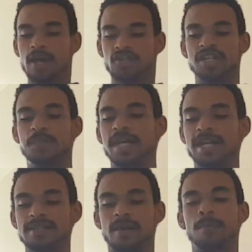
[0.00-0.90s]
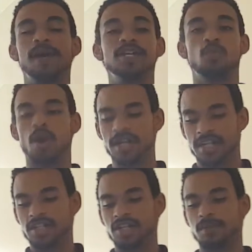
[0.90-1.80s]
So let's begin at the top of page 1,
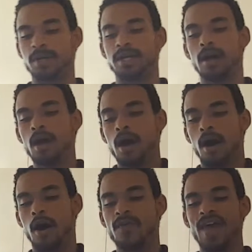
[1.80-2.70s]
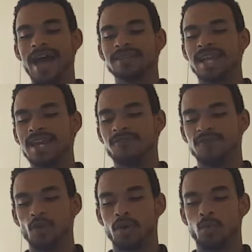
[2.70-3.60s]
ladies and gentlemen. On that day,
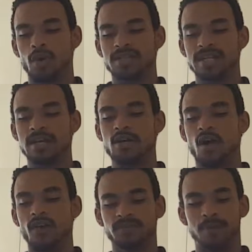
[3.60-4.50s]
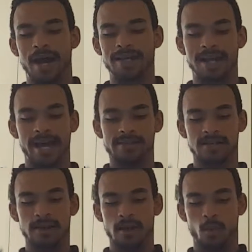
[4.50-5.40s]
Fior was engulfed by light.
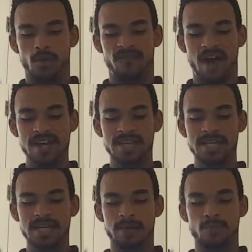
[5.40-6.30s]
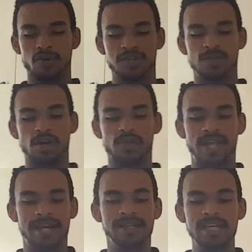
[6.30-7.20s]
What finally emerged beyond
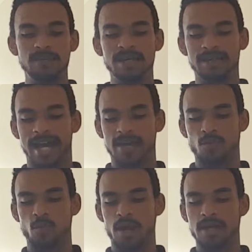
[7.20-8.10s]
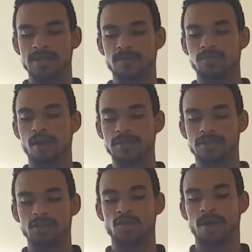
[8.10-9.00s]
that gleaming light was brought
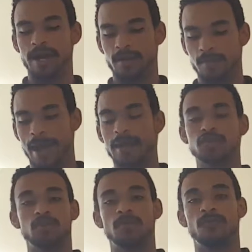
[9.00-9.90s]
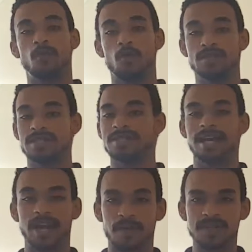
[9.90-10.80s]
to you by Manga Stream. Of course, this is
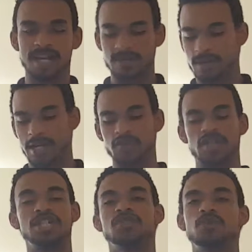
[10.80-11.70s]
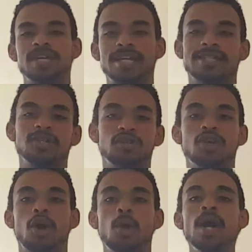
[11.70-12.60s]
not an advertisement. I usually just read that to let you
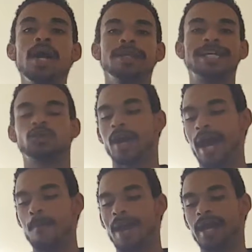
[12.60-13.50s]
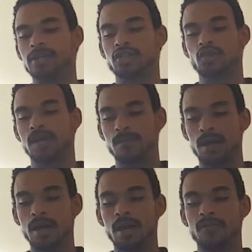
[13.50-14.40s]
know that's where I am. Manga
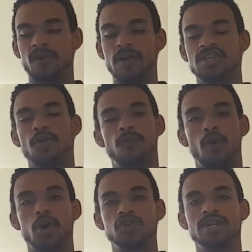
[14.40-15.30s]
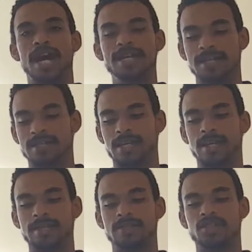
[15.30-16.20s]
Stream. Fairy Tale 490
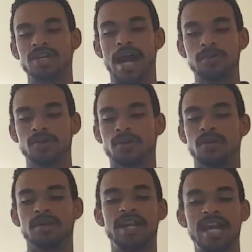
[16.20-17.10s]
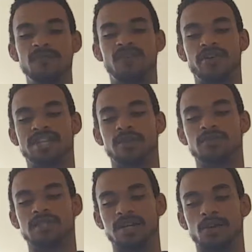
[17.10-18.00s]
is the chapter name. Fairy Tale
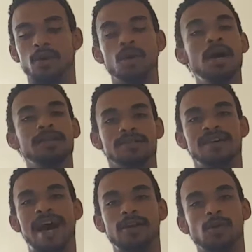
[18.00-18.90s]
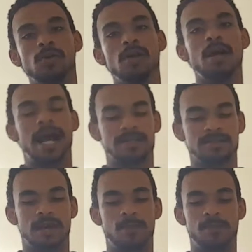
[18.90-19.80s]
Zero, the title at the
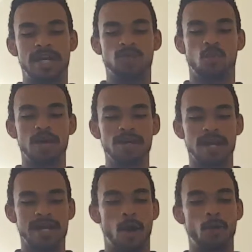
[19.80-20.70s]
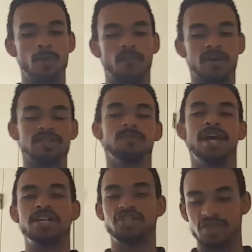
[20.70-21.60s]
top of page 1. And now we move on to
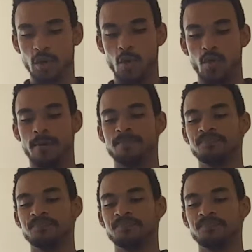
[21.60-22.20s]
page 2.